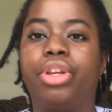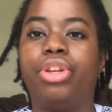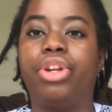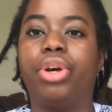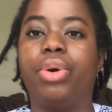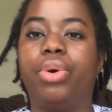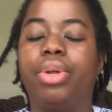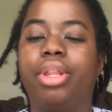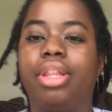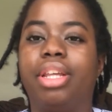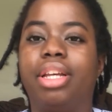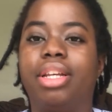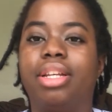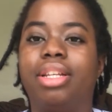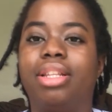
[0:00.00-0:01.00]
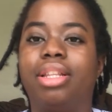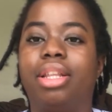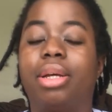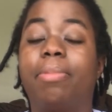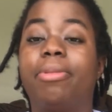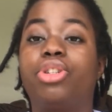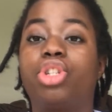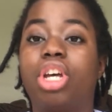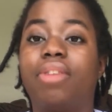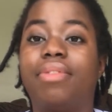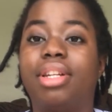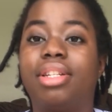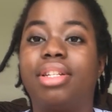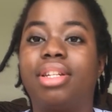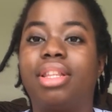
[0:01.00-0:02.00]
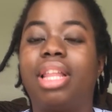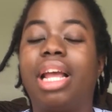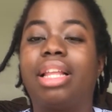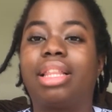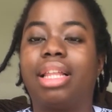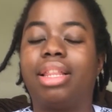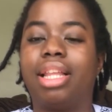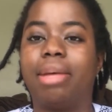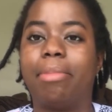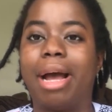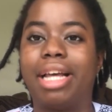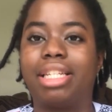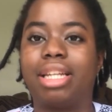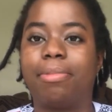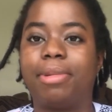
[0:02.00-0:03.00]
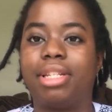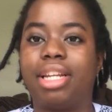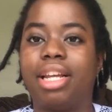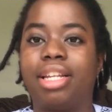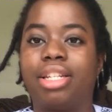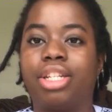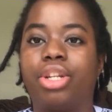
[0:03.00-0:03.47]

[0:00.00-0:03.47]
the servants think that they're mice upstairs.